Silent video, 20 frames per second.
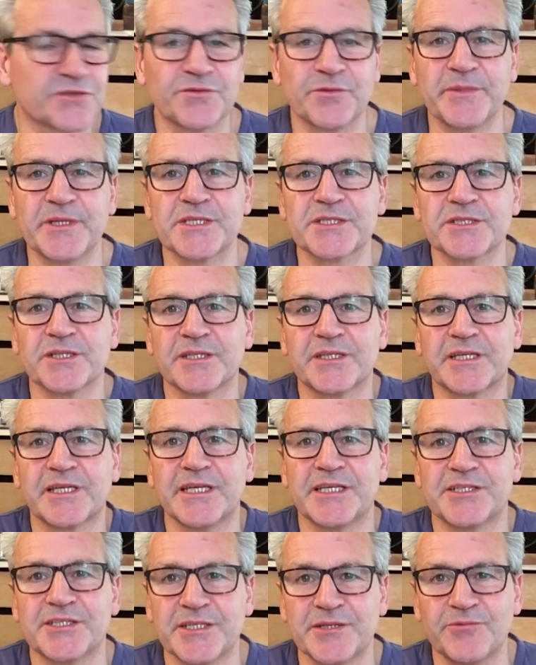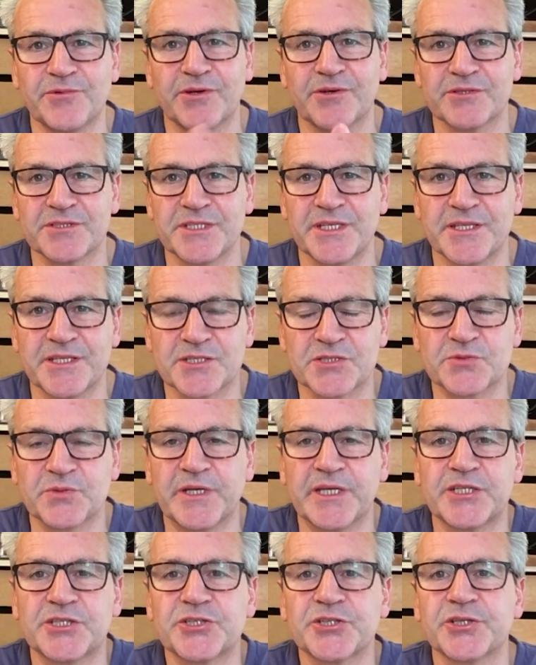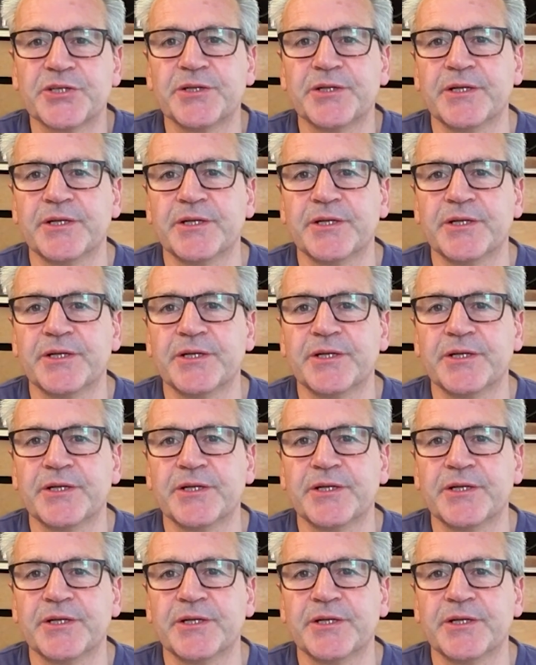from inside the kitchen where I was near the switch.